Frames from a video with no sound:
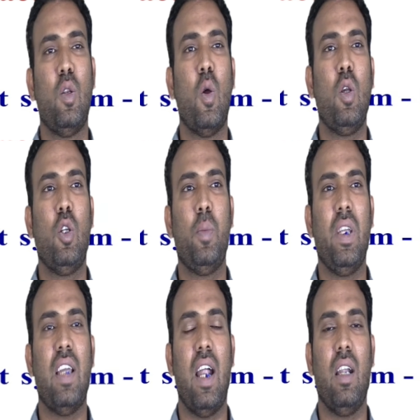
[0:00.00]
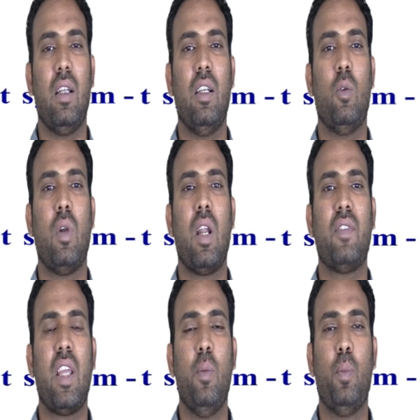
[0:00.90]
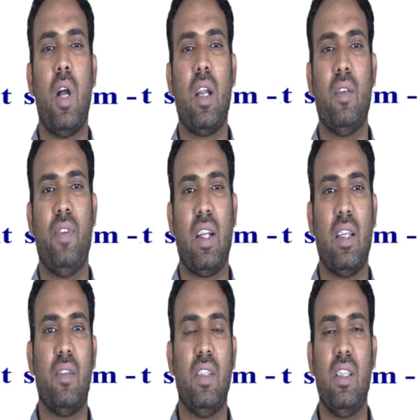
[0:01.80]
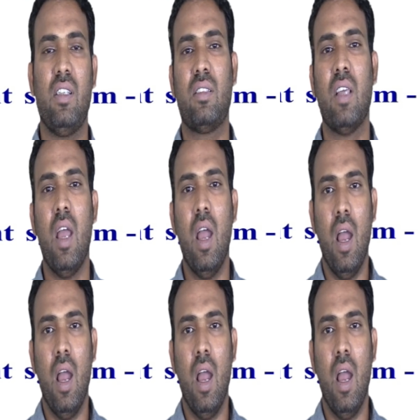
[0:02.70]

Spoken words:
known to be that one of the important factors which is